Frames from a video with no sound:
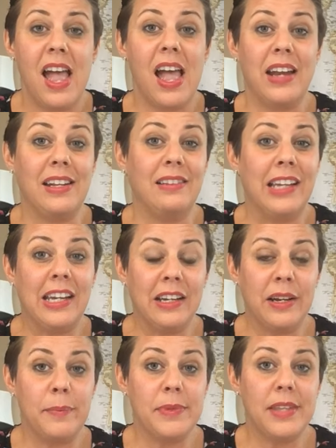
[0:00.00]
any
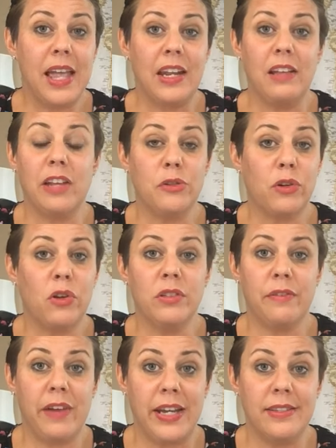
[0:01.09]
lamps, any electrical
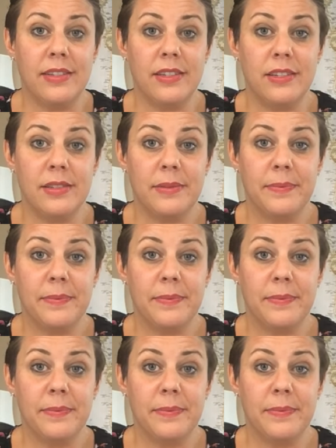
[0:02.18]
devices,